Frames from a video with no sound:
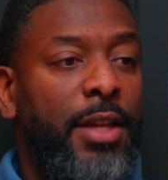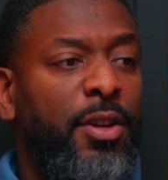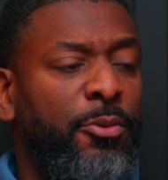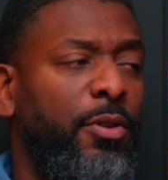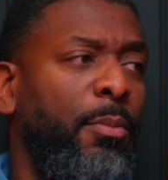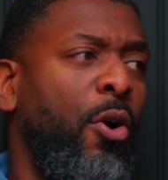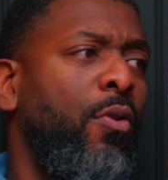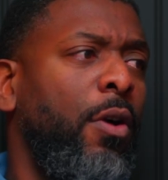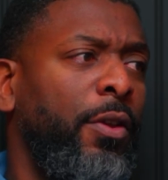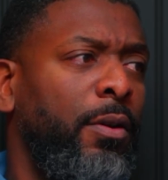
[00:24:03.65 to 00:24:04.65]
In terms of the
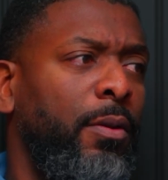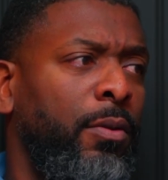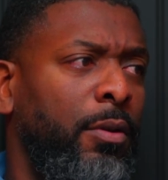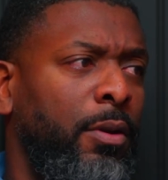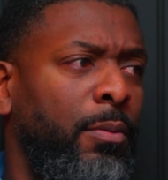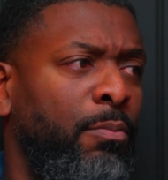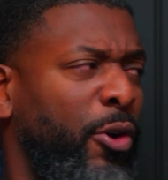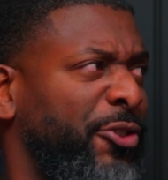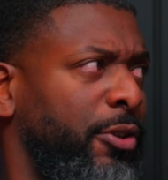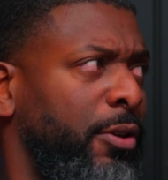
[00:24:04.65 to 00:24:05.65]
mold or the
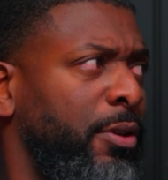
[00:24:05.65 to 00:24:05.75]
moisture?